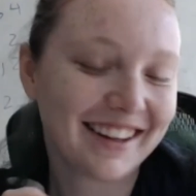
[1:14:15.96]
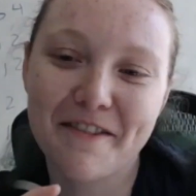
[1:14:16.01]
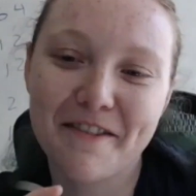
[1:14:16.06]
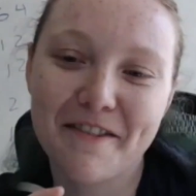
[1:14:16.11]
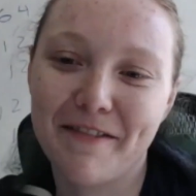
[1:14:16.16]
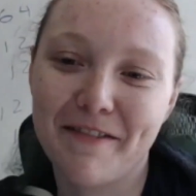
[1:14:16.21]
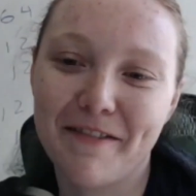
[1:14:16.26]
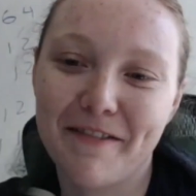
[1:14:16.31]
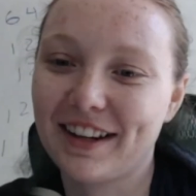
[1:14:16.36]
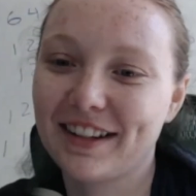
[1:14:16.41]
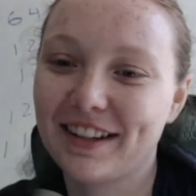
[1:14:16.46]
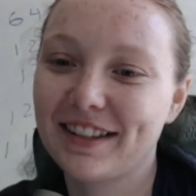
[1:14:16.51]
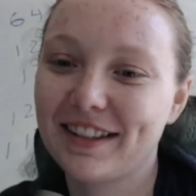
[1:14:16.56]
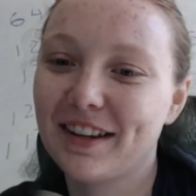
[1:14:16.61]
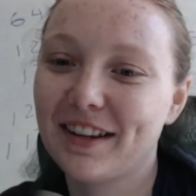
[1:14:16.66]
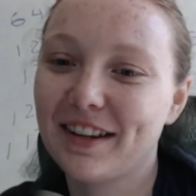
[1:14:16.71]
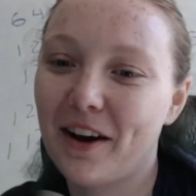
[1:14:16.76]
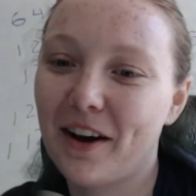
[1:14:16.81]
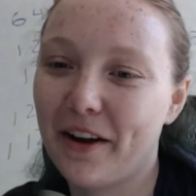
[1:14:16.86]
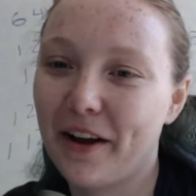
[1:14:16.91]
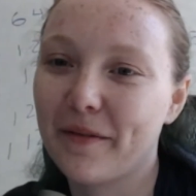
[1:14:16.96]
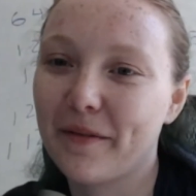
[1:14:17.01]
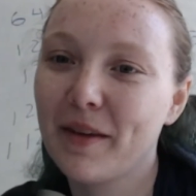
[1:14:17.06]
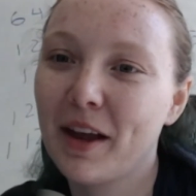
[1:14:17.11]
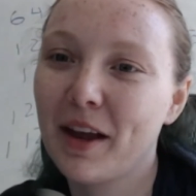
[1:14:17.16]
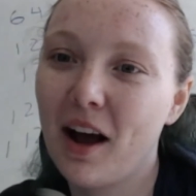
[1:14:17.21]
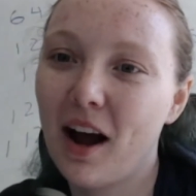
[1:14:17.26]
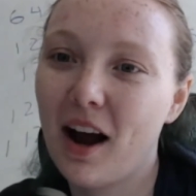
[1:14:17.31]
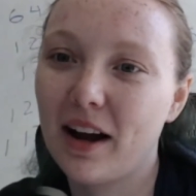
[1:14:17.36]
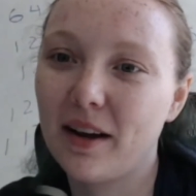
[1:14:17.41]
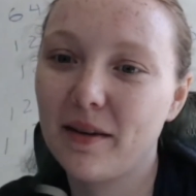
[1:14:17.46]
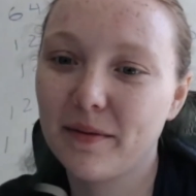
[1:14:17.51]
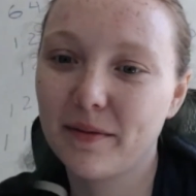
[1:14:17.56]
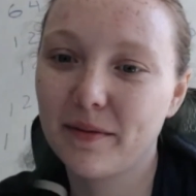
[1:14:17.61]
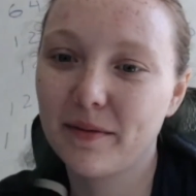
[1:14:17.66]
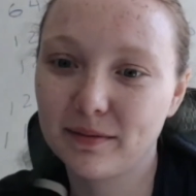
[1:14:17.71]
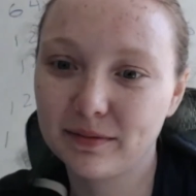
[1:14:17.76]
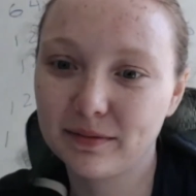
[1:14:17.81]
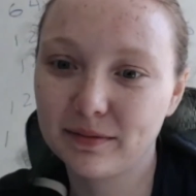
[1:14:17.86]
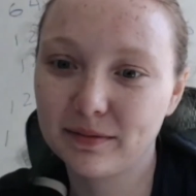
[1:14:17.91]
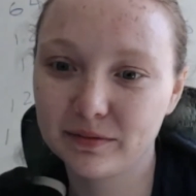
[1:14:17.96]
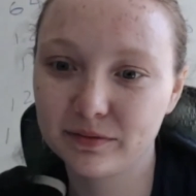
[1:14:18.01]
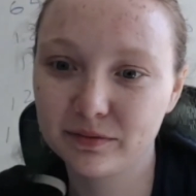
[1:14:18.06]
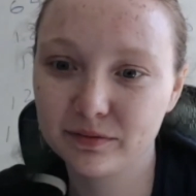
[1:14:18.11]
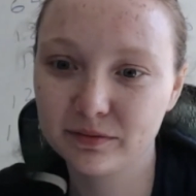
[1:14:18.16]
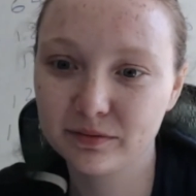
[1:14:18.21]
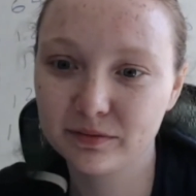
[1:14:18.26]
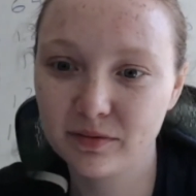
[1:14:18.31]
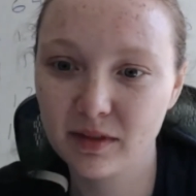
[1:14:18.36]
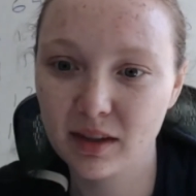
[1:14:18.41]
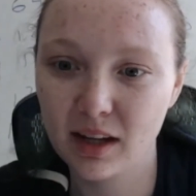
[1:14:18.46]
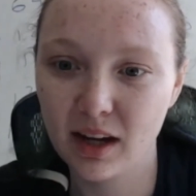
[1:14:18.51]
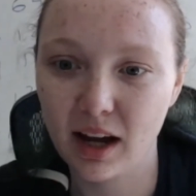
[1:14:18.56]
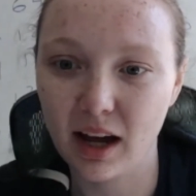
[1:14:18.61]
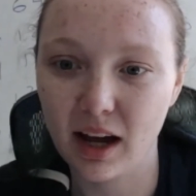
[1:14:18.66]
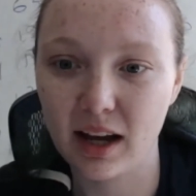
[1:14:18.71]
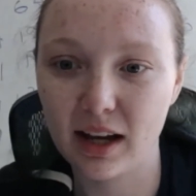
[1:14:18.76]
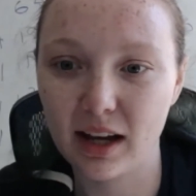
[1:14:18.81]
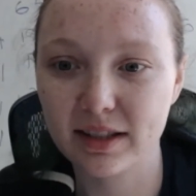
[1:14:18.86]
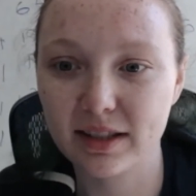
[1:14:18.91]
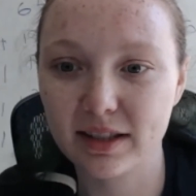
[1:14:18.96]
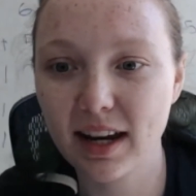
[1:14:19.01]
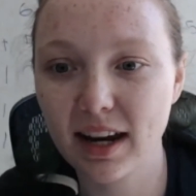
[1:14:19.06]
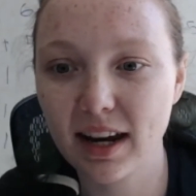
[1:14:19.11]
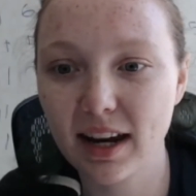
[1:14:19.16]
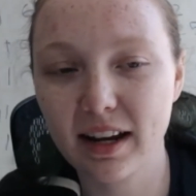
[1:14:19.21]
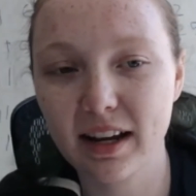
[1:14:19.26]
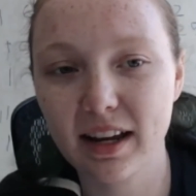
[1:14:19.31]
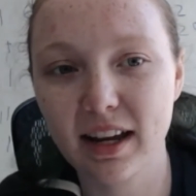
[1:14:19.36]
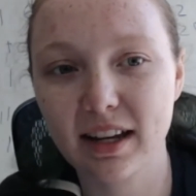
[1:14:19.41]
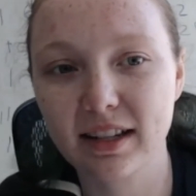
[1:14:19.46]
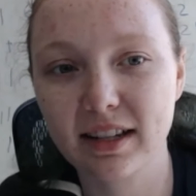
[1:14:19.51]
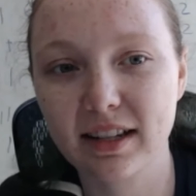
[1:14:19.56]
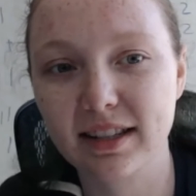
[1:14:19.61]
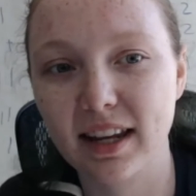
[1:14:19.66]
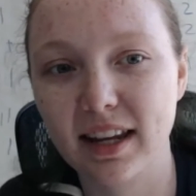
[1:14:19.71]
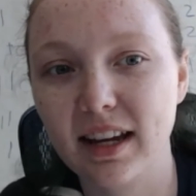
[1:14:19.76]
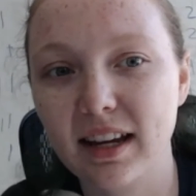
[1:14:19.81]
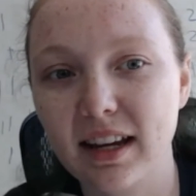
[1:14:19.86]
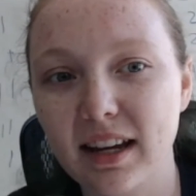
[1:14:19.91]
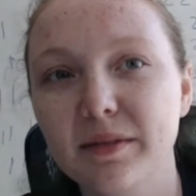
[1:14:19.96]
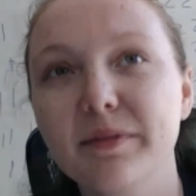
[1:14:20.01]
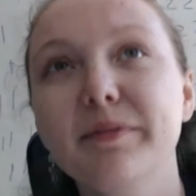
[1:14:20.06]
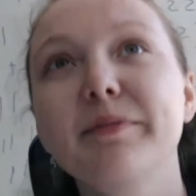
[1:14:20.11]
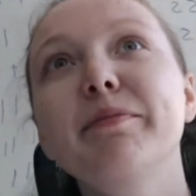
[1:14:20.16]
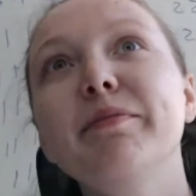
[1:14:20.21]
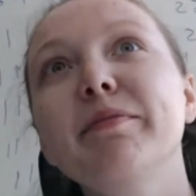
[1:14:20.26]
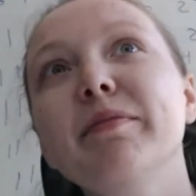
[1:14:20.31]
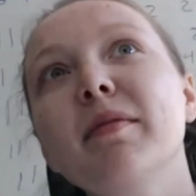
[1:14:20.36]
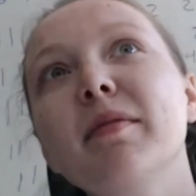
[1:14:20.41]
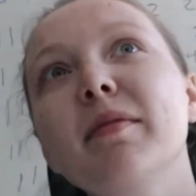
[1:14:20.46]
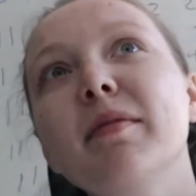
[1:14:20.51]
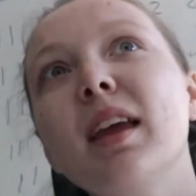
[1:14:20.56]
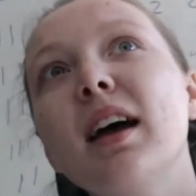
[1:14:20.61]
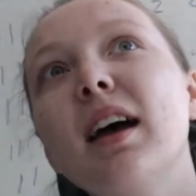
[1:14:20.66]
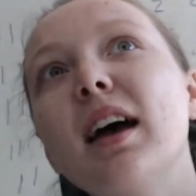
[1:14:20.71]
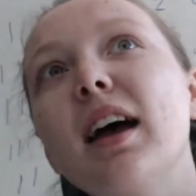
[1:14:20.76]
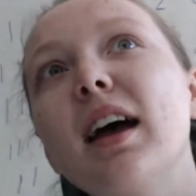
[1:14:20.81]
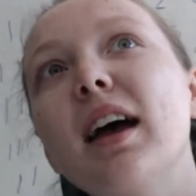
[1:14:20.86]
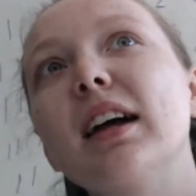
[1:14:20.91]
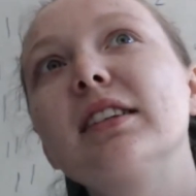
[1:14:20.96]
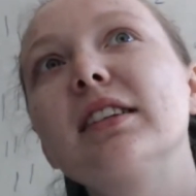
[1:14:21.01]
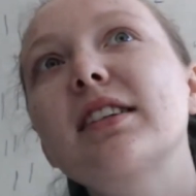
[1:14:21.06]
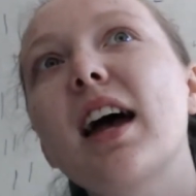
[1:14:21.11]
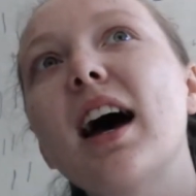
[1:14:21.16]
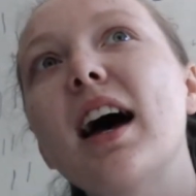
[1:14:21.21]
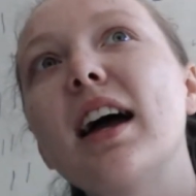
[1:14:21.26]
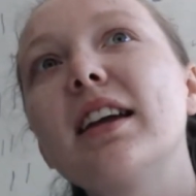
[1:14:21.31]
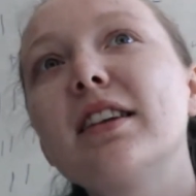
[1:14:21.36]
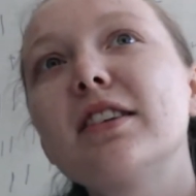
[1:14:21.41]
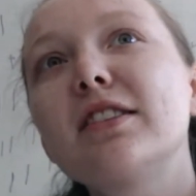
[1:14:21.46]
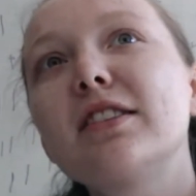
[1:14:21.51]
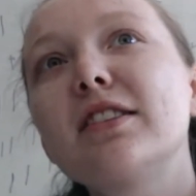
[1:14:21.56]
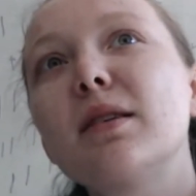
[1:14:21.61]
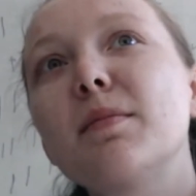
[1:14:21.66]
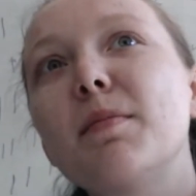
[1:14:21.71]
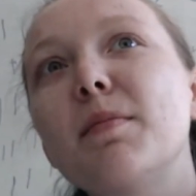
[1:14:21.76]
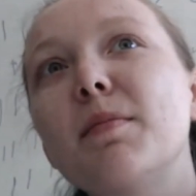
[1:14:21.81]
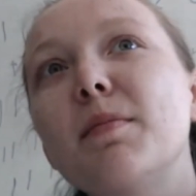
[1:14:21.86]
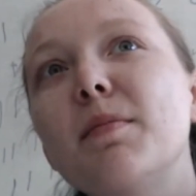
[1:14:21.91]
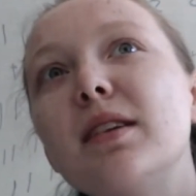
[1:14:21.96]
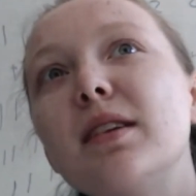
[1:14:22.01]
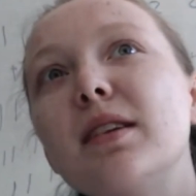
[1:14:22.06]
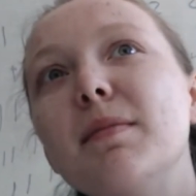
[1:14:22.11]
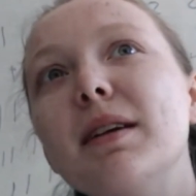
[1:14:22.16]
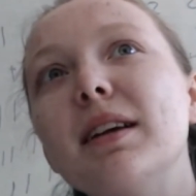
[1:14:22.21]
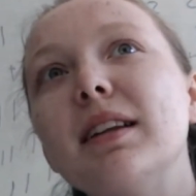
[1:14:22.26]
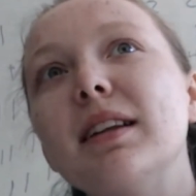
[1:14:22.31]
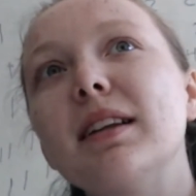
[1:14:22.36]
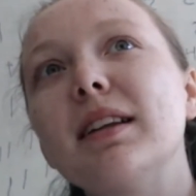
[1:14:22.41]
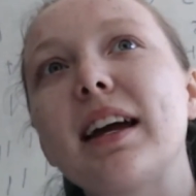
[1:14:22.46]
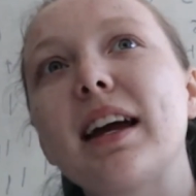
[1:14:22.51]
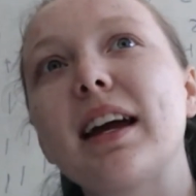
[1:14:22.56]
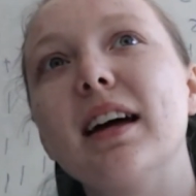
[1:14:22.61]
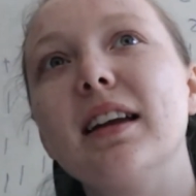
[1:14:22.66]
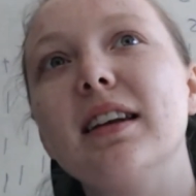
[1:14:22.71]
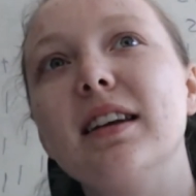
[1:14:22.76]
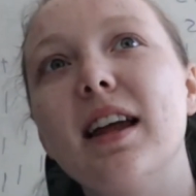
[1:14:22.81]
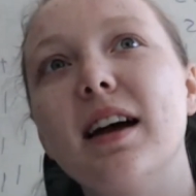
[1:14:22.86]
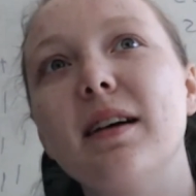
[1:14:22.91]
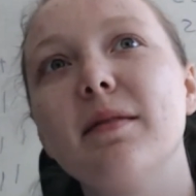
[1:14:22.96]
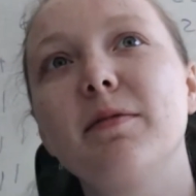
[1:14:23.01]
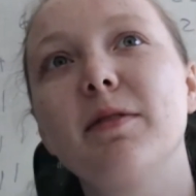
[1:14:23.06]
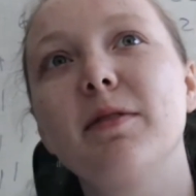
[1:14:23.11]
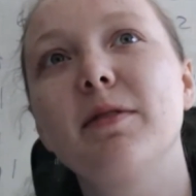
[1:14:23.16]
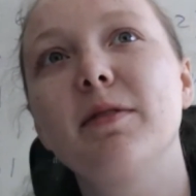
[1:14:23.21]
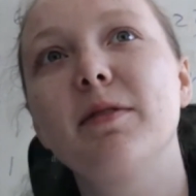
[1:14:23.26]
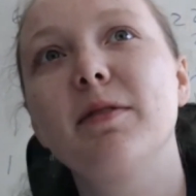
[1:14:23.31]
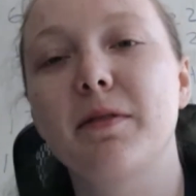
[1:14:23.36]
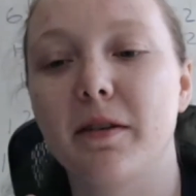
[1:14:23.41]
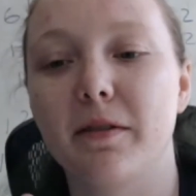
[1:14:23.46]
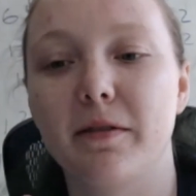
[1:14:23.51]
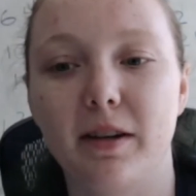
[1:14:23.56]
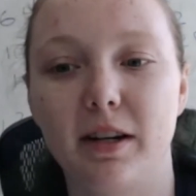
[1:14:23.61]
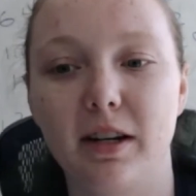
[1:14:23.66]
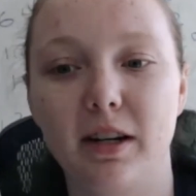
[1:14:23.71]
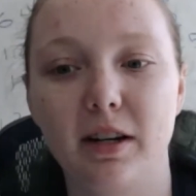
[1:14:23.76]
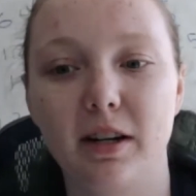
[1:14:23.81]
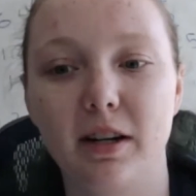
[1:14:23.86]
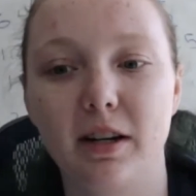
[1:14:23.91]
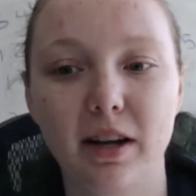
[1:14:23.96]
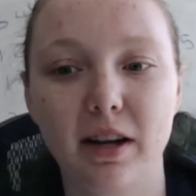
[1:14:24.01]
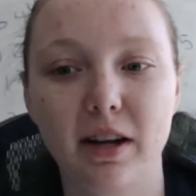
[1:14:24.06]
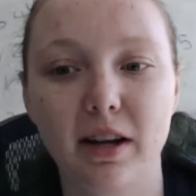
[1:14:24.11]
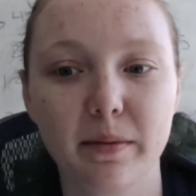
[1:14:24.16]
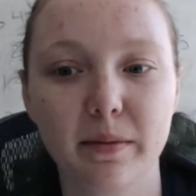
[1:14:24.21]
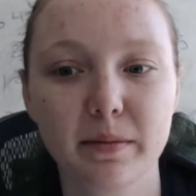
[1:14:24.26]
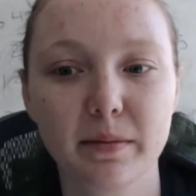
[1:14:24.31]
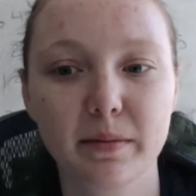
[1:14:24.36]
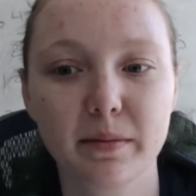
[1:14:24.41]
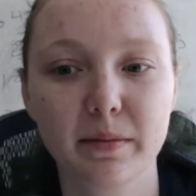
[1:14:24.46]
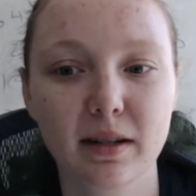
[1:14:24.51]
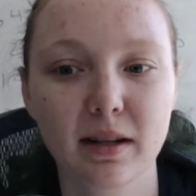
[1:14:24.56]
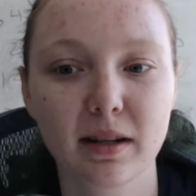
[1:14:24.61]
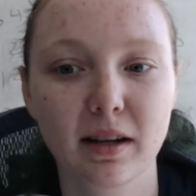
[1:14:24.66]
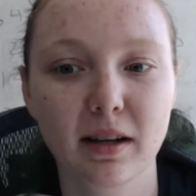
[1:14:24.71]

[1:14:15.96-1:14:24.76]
Facts. Okay. All right. Stata is like, it's kind of supposed to be like a Netflix for video games,